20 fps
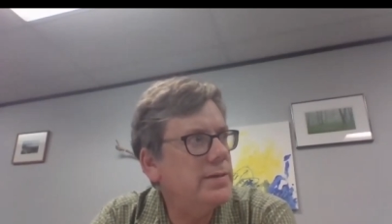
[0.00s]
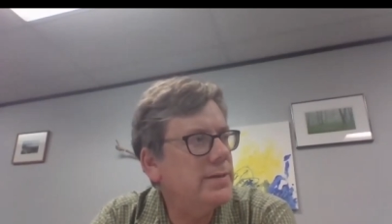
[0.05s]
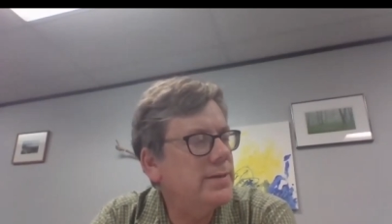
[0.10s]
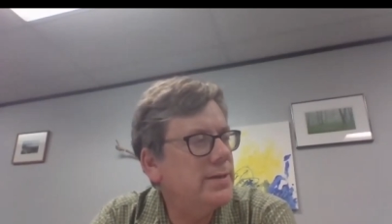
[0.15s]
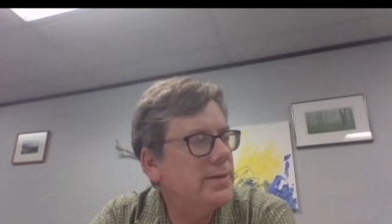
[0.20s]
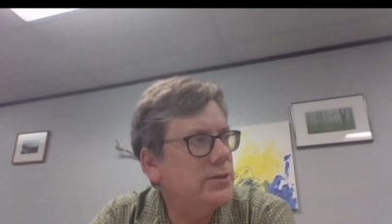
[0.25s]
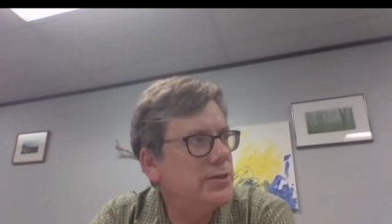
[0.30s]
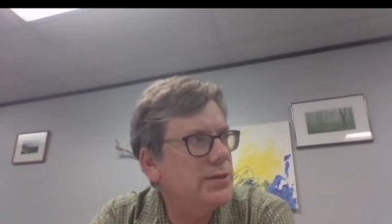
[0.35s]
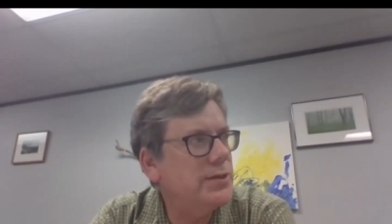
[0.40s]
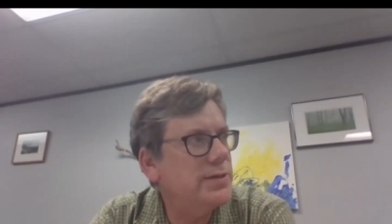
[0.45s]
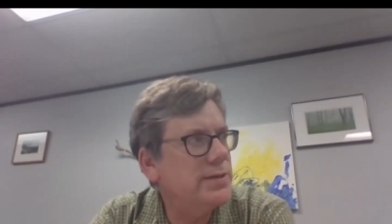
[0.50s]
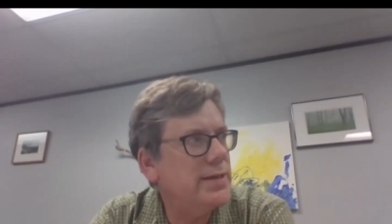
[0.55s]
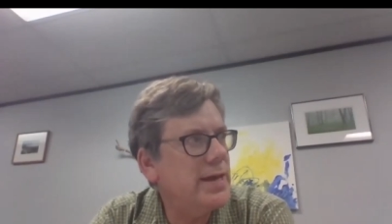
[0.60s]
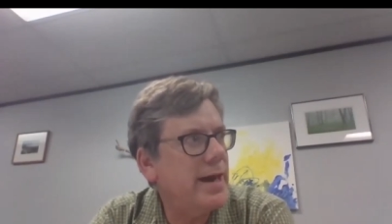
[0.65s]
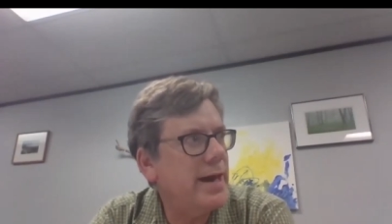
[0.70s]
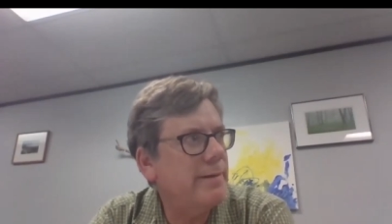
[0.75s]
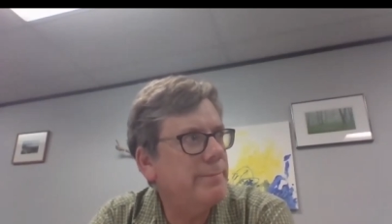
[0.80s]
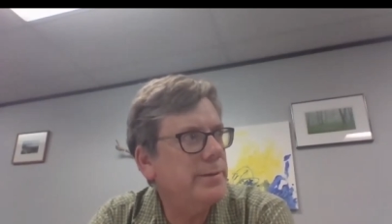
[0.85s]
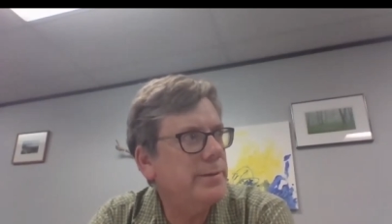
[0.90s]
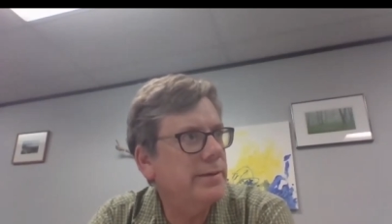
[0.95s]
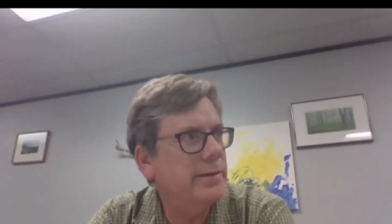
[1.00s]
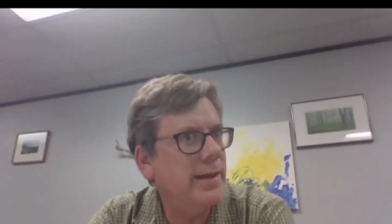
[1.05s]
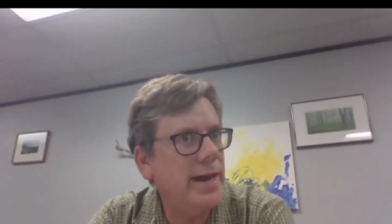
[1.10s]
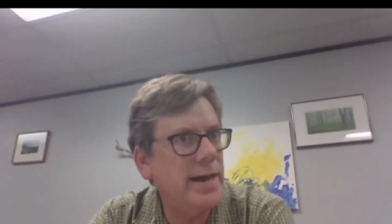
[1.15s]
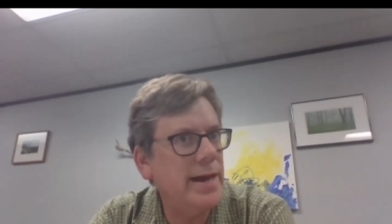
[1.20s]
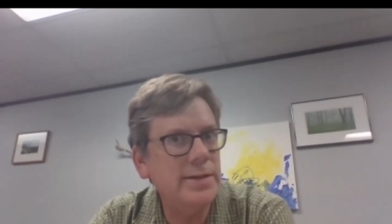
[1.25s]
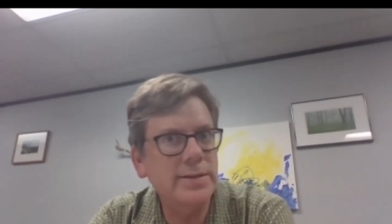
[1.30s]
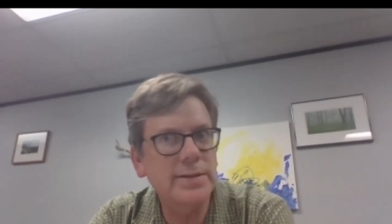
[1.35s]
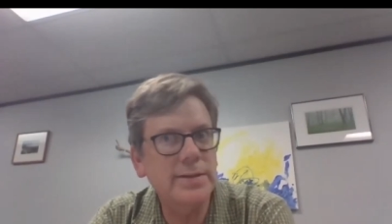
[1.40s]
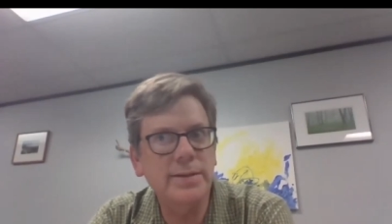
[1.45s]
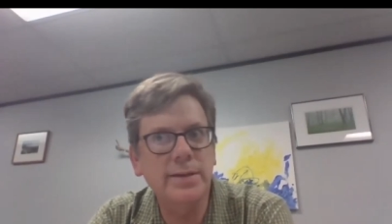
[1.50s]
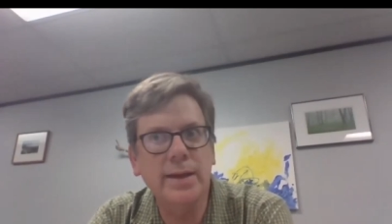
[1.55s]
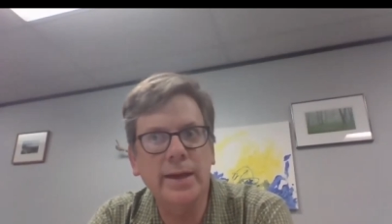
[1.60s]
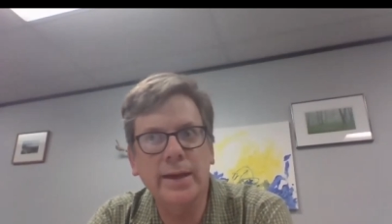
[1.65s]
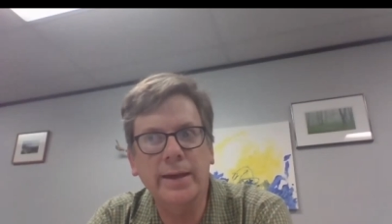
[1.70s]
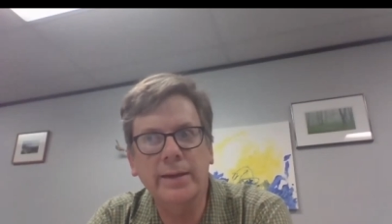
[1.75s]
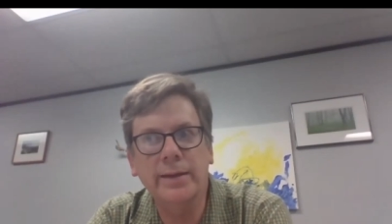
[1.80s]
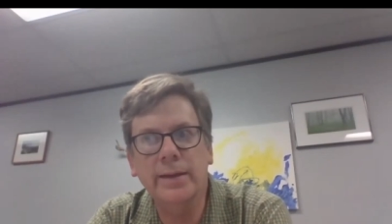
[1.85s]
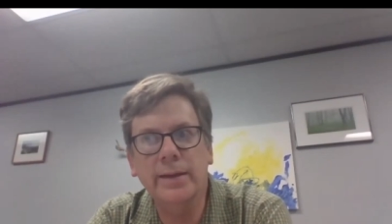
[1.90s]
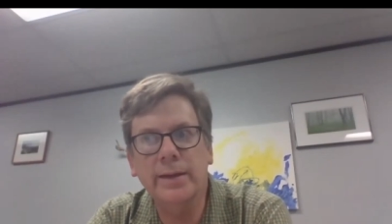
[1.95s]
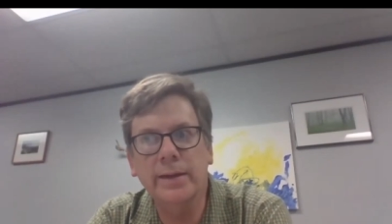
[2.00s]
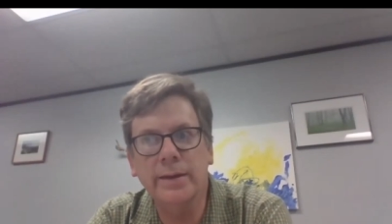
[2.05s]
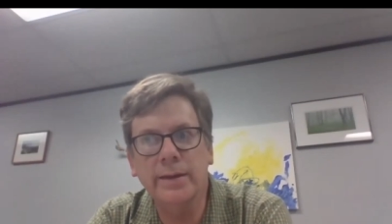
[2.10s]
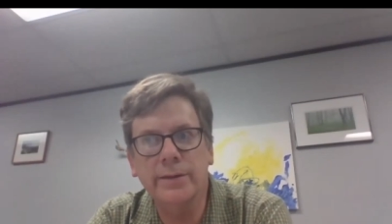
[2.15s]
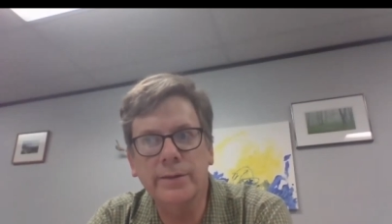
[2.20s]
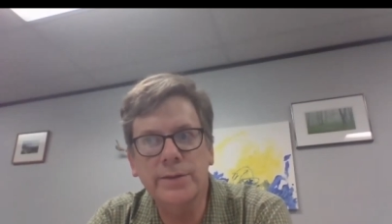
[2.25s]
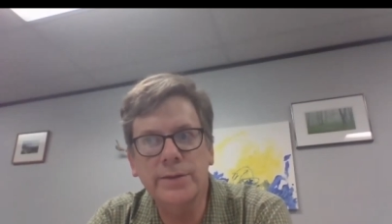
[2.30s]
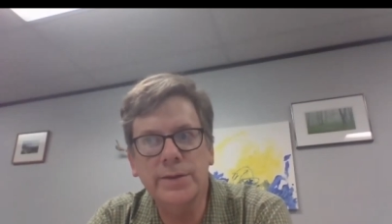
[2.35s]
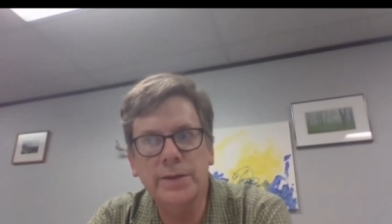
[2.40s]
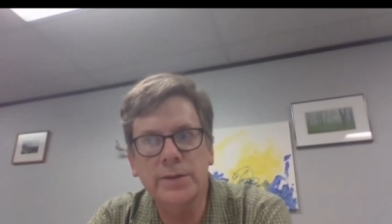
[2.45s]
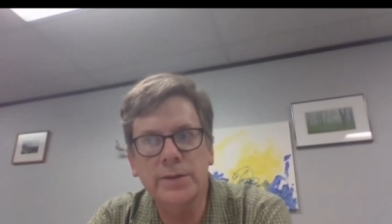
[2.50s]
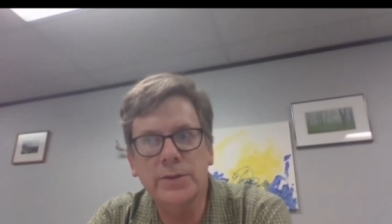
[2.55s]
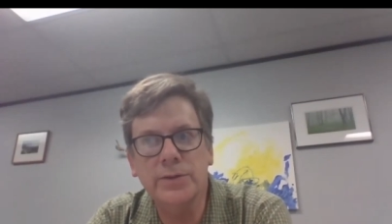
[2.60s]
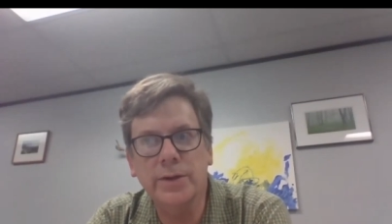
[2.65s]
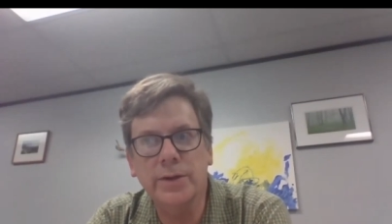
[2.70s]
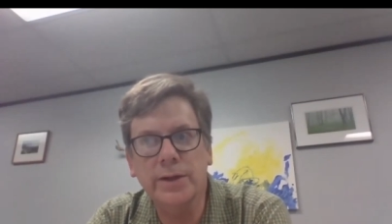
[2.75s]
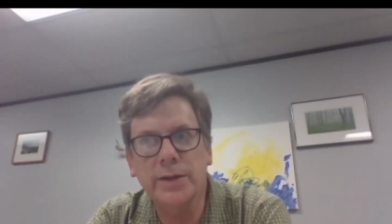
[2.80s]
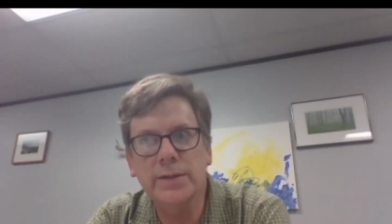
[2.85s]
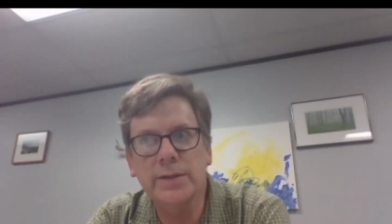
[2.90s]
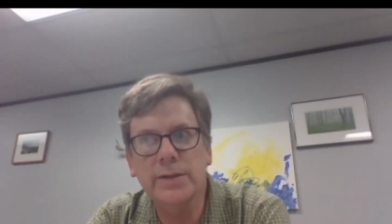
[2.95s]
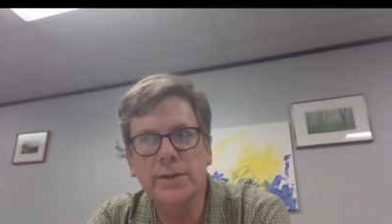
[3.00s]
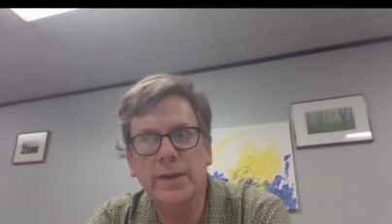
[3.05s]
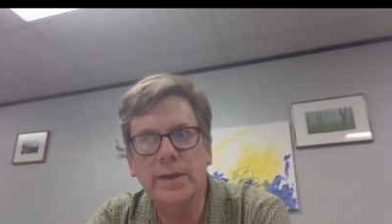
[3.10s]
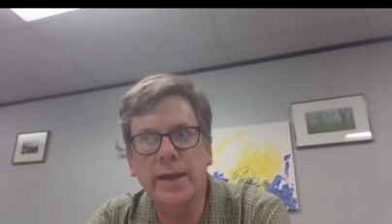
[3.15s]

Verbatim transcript: decisions happened last night in other districts,